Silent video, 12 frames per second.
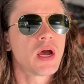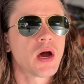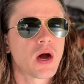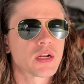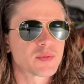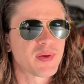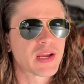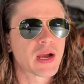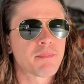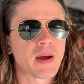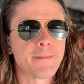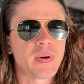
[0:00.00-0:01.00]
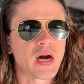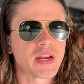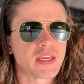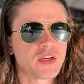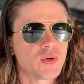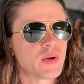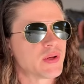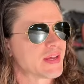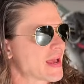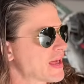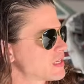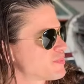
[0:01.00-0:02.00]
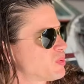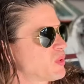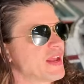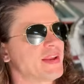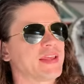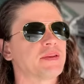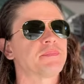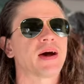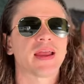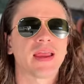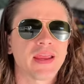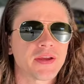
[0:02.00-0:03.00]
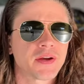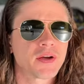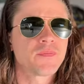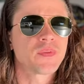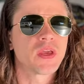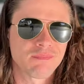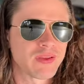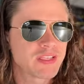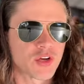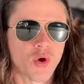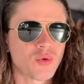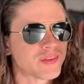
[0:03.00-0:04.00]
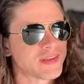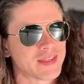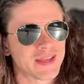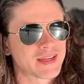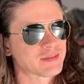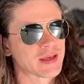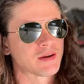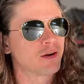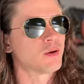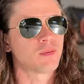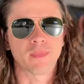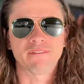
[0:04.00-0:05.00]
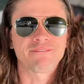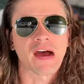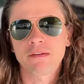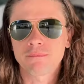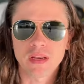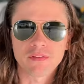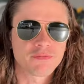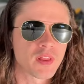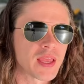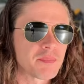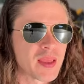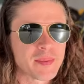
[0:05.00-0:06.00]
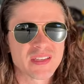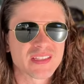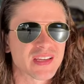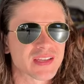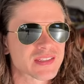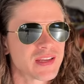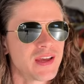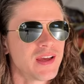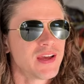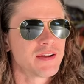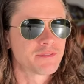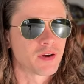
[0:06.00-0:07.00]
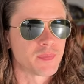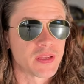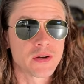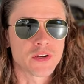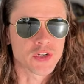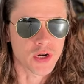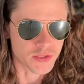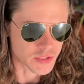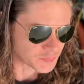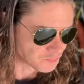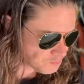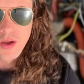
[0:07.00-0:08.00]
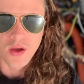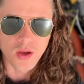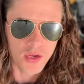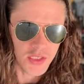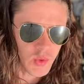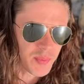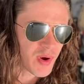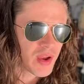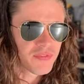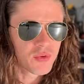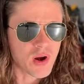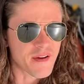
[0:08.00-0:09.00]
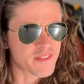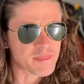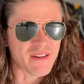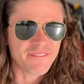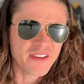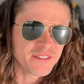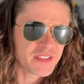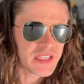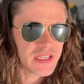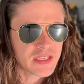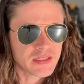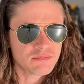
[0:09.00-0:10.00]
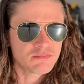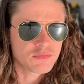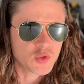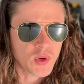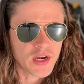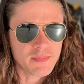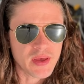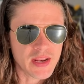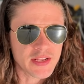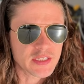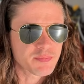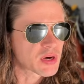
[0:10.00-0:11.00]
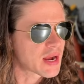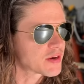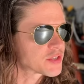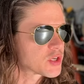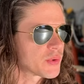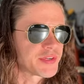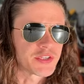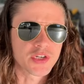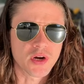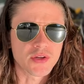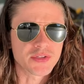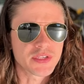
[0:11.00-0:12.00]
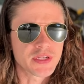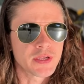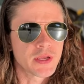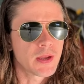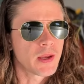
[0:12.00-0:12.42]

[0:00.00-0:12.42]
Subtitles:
to pick up my buddy who had his plane in my hangar. It's only like, I don't know, a 5 minute flight, maybe six, from here to Charleston. So we probably flew around for about 15, 20 minutes prior to going to Charleston.